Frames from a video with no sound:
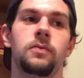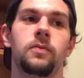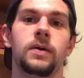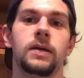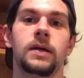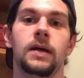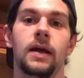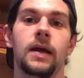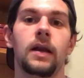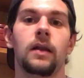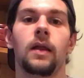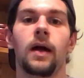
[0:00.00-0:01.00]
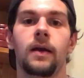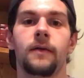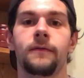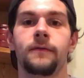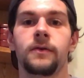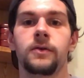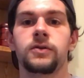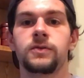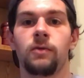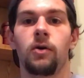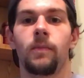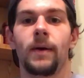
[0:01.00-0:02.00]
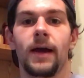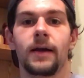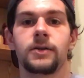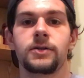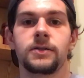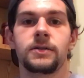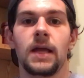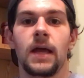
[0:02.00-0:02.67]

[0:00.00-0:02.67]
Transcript: we get a lot of small packages,